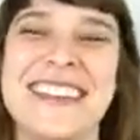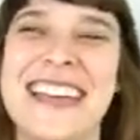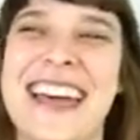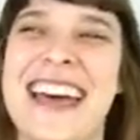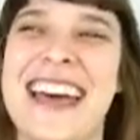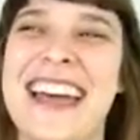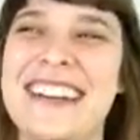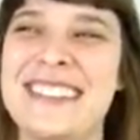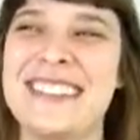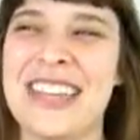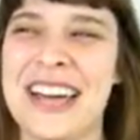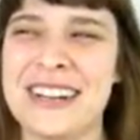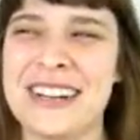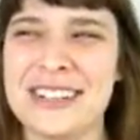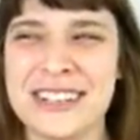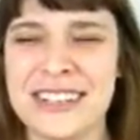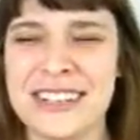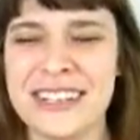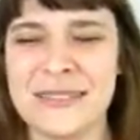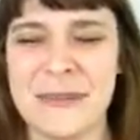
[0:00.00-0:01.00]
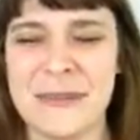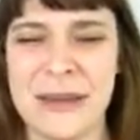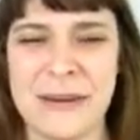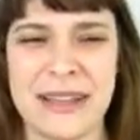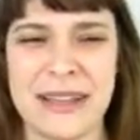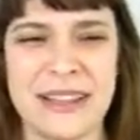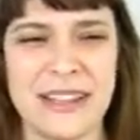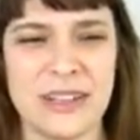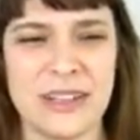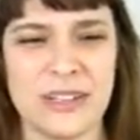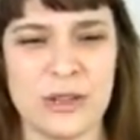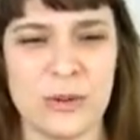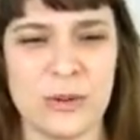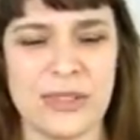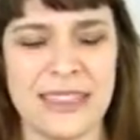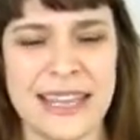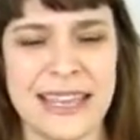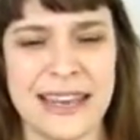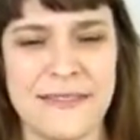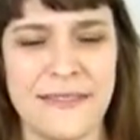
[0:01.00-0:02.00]
I thought she looked maybe a little too
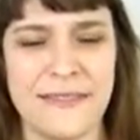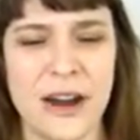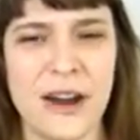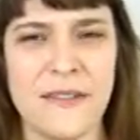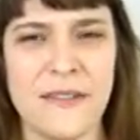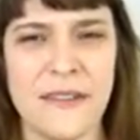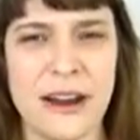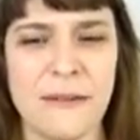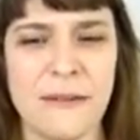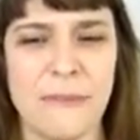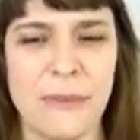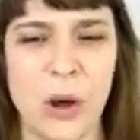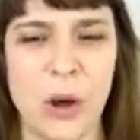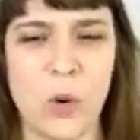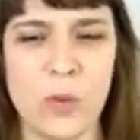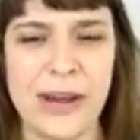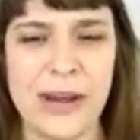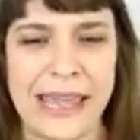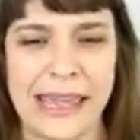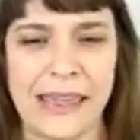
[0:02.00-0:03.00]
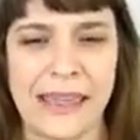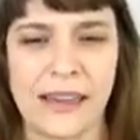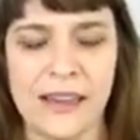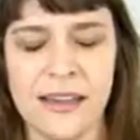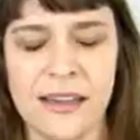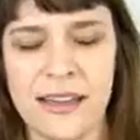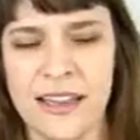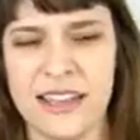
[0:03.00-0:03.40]
thin, very, very bony.